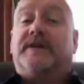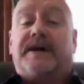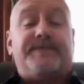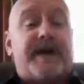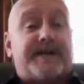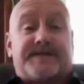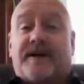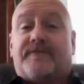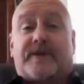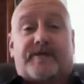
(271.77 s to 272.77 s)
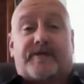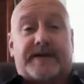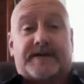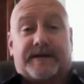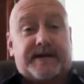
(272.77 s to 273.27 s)
I'm not a software
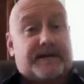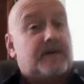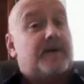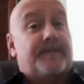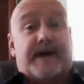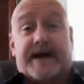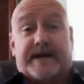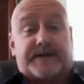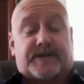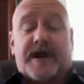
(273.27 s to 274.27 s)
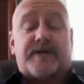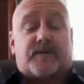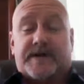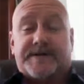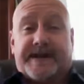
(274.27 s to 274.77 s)
writer. I know I'm not. And I tried
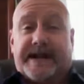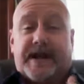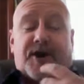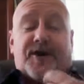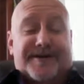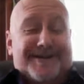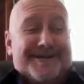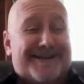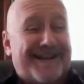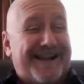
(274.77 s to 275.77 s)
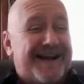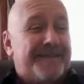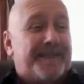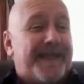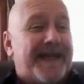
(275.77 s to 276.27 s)
once, and I got hurt.
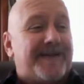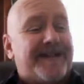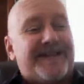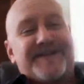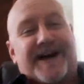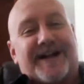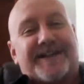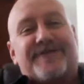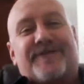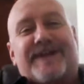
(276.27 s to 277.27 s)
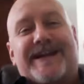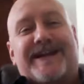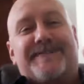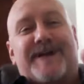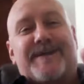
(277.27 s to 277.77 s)
And I'll never forget
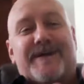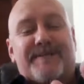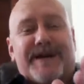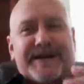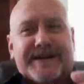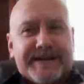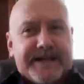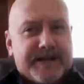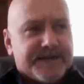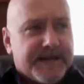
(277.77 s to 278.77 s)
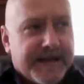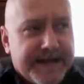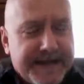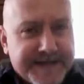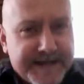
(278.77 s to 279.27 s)
it. My buddy leaned in, he goes, I
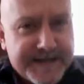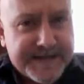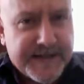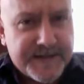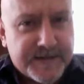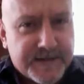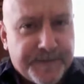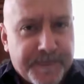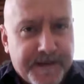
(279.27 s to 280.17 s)
guess I didn't tell you.